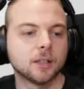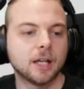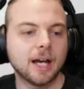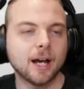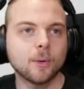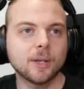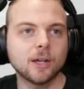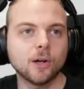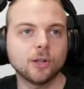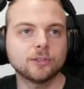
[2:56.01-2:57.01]
How we
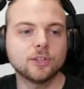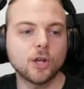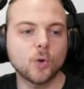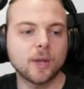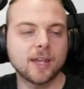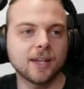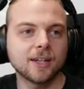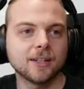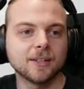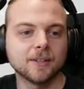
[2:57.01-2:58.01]
all
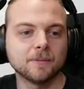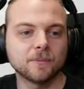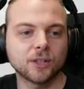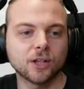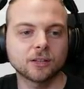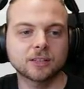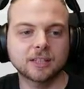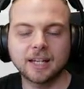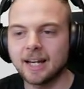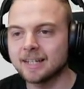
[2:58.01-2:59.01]
doing? Look,
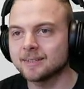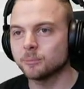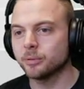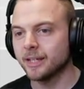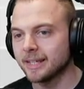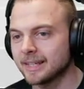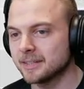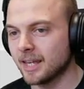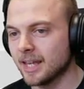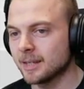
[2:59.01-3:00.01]
guys, I'm playing
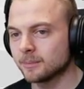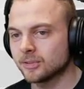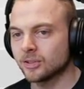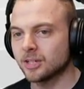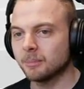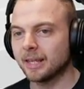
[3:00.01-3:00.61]
games. Look at me